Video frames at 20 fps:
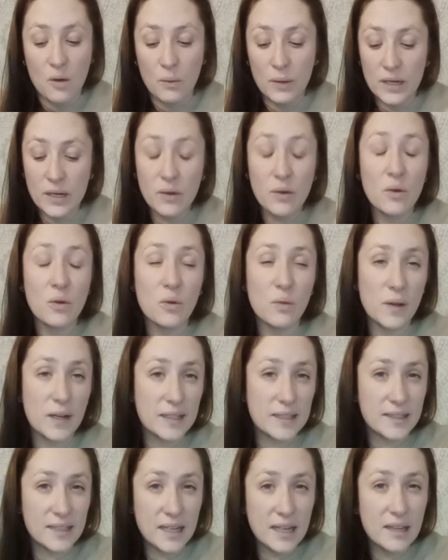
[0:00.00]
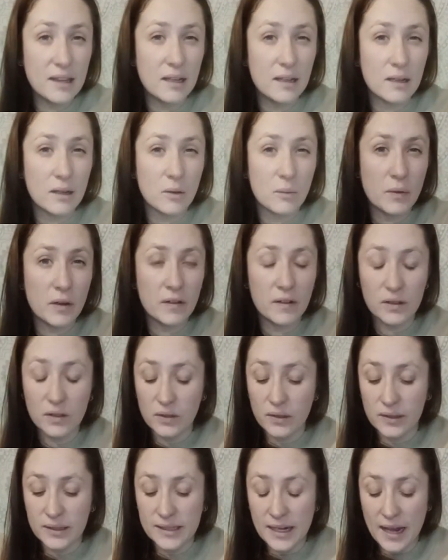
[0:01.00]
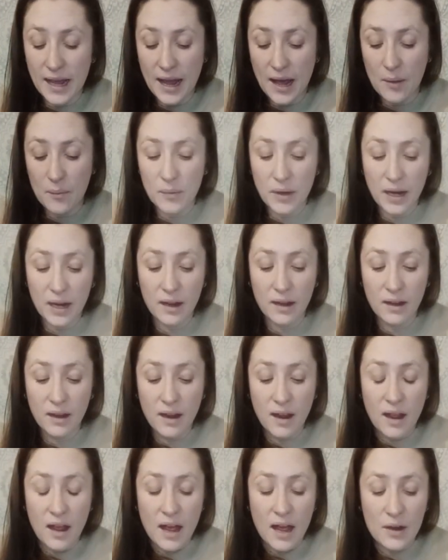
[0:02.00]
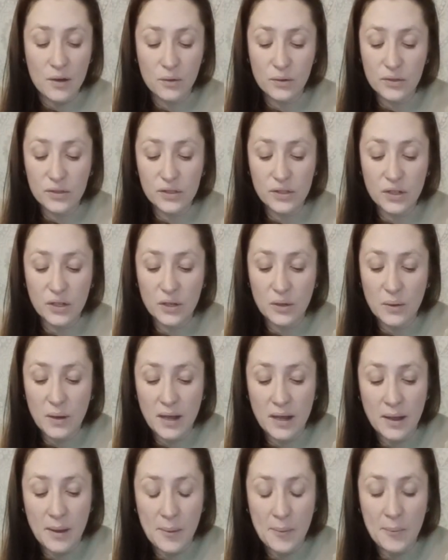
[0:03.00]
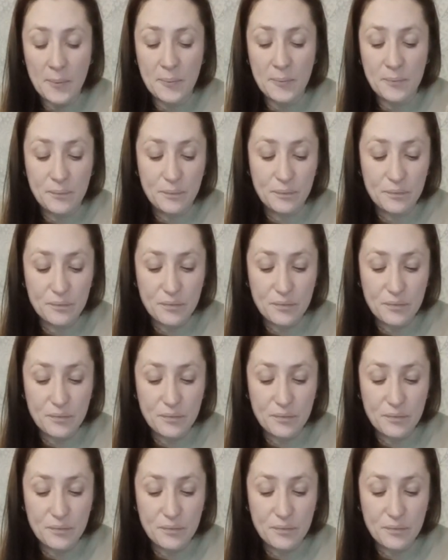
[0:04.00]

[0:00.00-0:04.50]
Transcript: we don't always see the little miracles that are happening. And also, um,